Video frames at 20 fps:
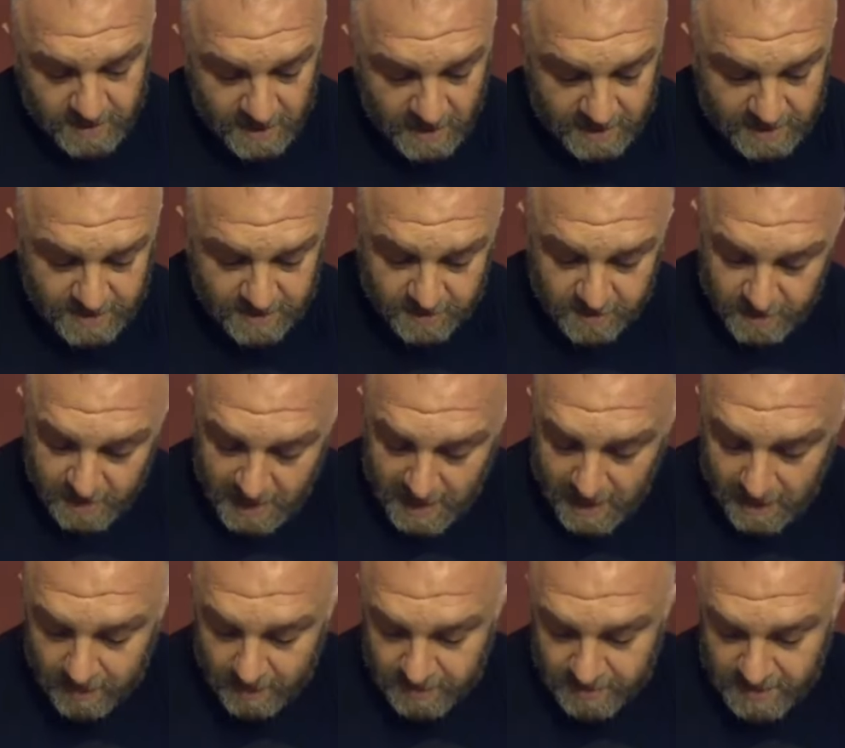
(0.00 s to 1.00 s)
In high school and
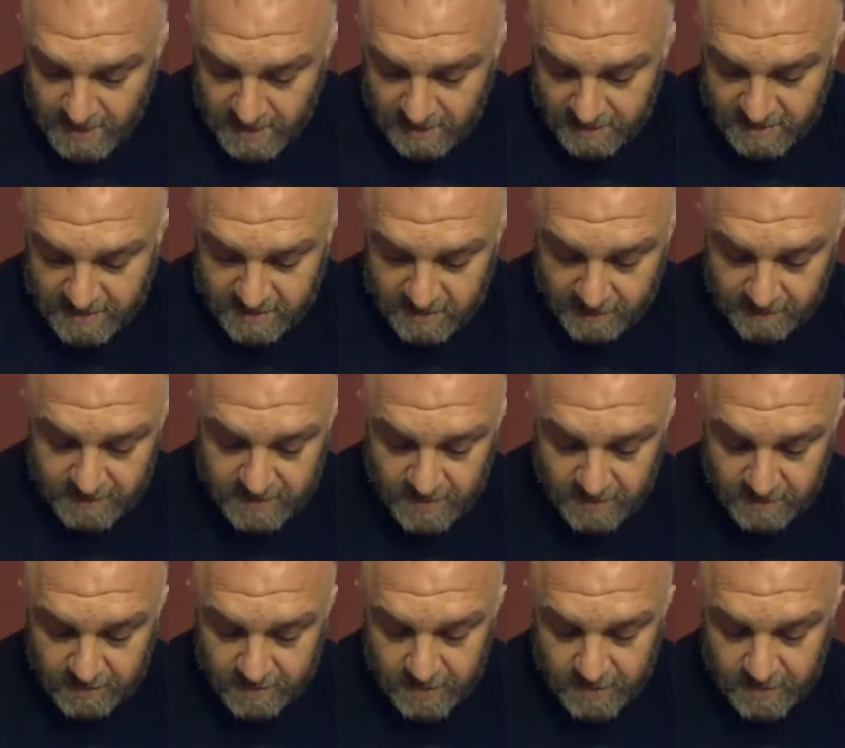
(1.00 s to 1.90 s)
college, I could sleep till